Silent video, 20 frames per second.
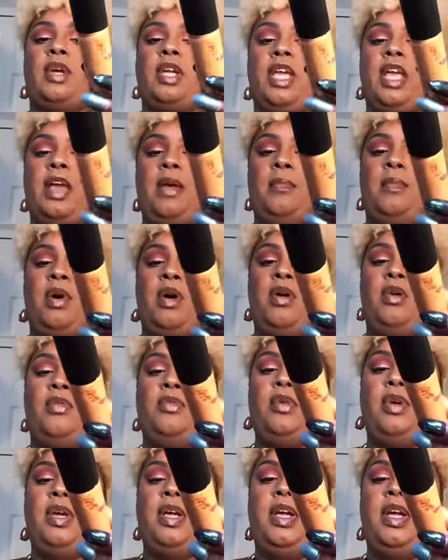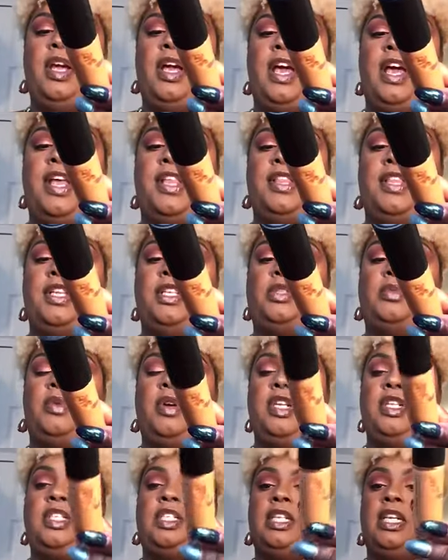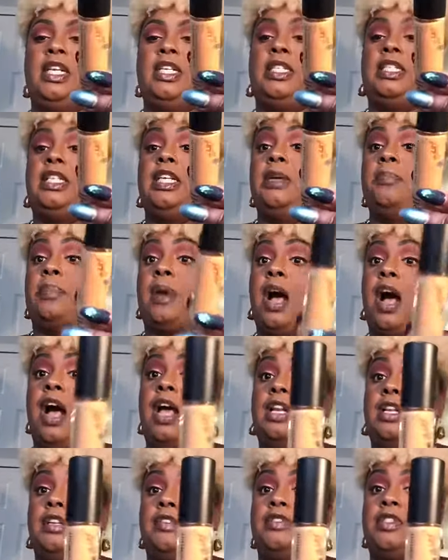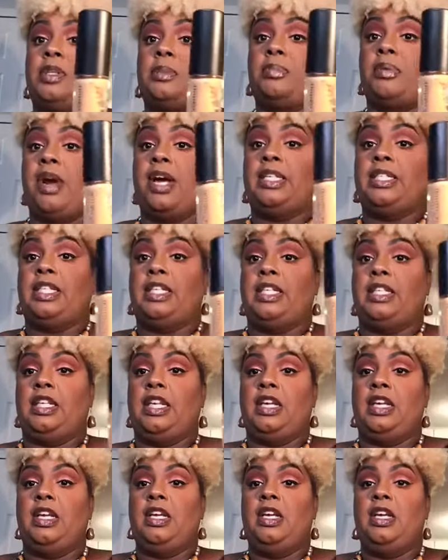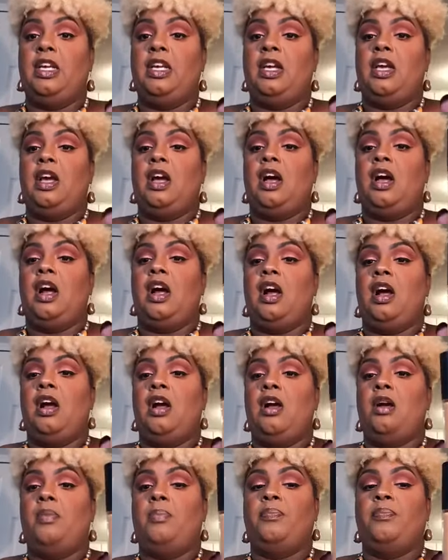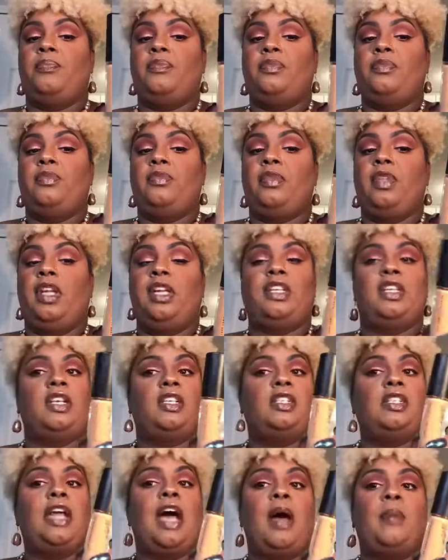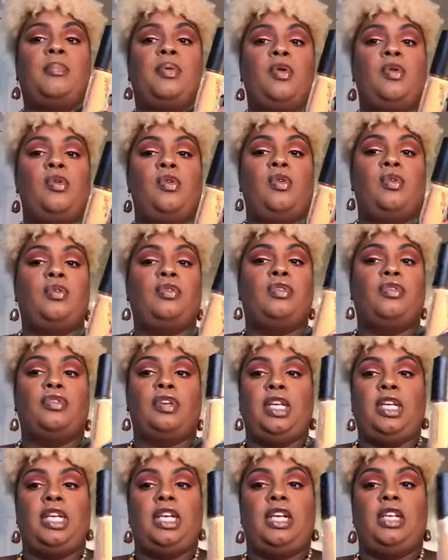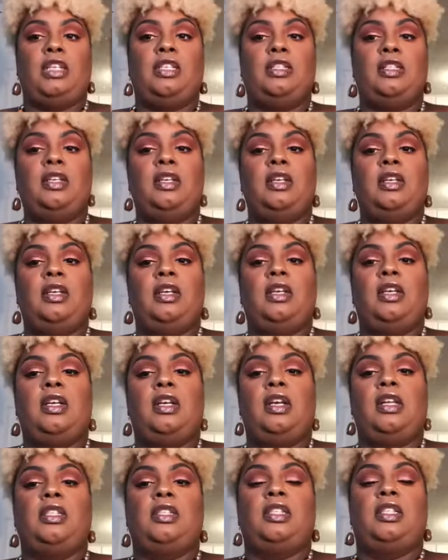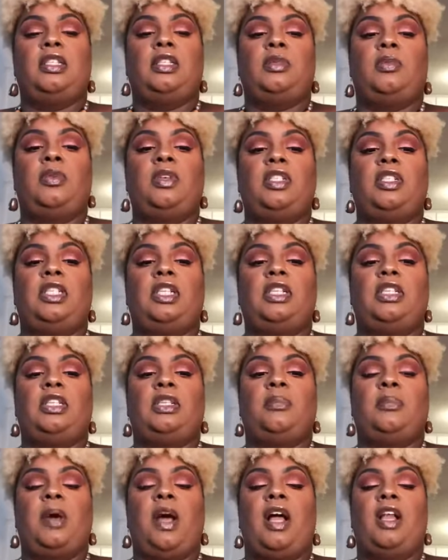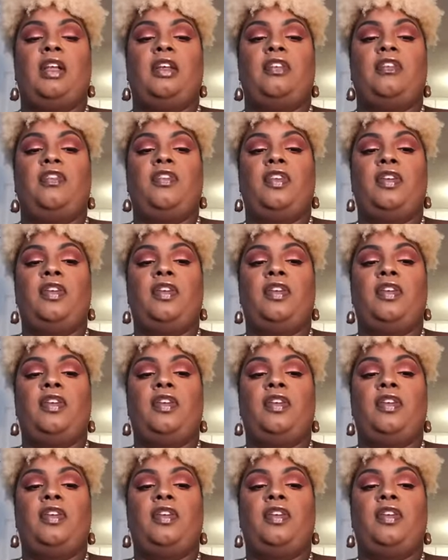camo, and this one is in deep olive, surprisingly. It does not pull green. This one is in deep olive,